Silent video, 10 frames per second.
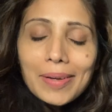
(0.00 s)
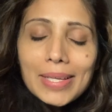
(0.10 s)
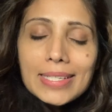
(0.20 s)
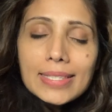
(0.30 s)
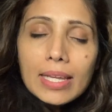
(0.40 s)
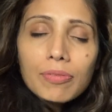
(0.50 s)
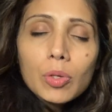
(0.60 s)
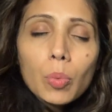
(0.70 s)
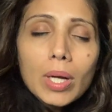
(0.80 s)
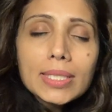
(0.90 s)
He said, if you
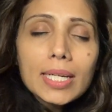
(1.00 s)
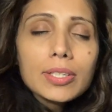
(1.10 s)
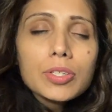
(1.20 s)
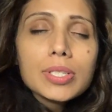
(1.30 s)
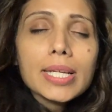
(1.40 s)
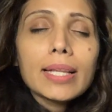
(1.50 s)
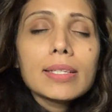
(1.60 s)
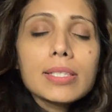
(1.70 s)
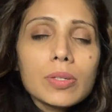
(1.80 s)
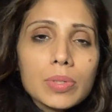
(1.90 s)
want to understand the
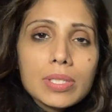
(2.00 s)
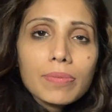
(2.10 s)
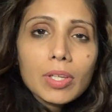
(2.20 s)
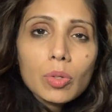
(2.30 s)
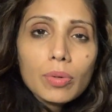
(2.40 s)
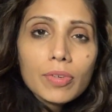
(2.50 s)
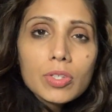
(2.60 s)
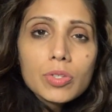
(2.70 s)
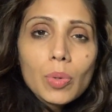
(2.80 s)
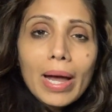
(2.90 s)
secrets of the
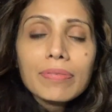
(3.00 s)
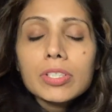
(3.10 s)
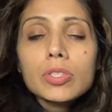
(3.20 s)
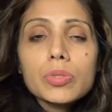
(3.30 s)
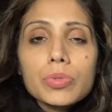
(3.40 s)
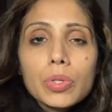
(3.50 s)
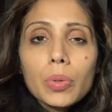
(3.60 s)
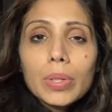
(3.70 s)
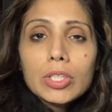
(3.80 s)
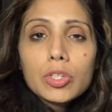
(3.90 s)
universe, you have to do
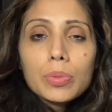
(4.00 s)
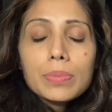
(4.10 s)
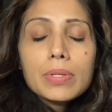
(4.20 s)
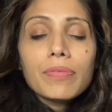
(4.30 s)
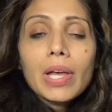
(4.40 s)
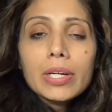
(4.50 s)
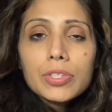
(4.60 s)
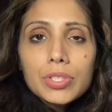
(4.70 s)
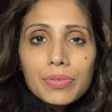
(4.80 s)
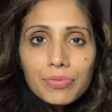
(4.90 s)
so in terms of
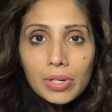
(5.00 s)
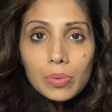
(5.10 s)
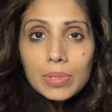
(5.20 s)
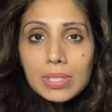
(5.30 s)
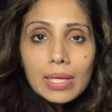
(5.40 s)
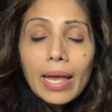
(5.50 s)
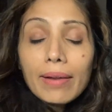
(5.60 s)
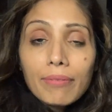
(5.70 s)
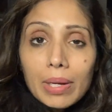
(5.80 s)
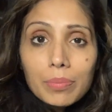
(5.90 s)
energy, frequency,
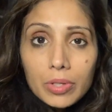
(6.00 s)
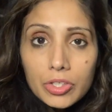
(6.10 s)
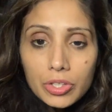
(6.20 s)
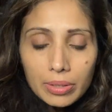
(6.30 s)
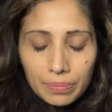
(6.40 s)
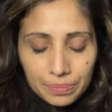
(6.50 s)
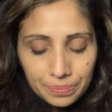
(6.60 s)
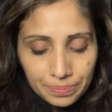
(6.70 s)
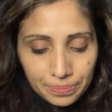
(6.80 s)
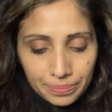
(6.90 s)
and vibration.
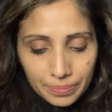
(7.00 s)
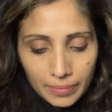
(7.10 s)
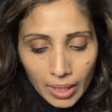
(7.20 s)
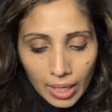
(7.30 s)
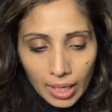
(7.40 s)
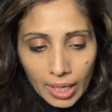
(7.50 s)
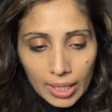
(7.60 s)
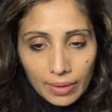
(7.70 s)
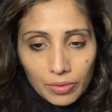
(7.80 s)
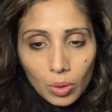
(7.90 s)

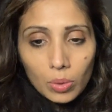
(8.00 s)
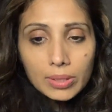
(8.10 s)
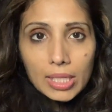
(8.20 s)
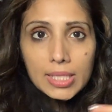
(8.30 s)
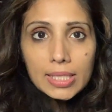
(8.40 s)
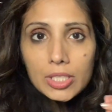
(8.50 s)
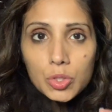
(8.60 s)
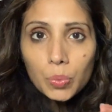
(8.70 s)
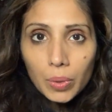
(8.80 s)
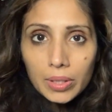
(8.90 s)
If you hold on to
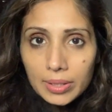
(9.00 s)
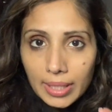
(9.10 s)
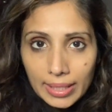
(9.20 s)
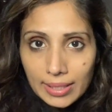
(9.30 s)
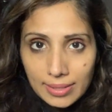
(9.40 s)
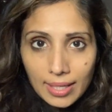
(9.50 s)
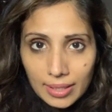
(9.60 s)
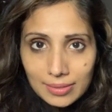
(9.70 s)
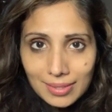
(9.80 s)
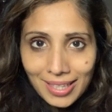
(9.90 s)
each word that he
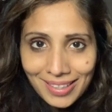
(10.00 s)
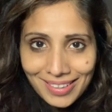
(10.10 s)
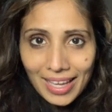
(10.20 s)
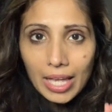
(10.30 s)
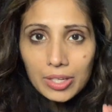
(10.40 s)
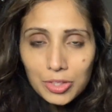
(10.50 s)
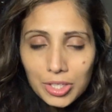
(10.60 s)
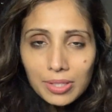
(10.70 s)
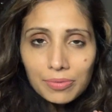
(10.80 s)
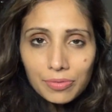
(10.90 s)
says,
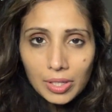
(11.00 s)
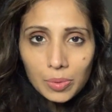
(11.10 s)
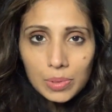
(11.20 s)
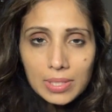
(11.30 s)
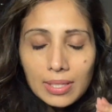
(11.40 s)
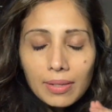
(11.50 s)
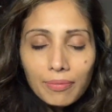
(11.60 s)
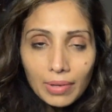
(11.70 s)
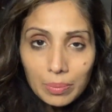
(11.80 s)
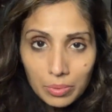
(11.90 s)
energy, frequency,
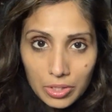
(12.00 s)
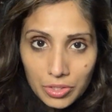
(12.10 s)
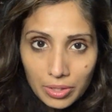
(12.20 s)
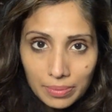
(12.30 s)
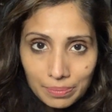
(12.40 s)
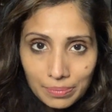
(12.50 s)
vibration,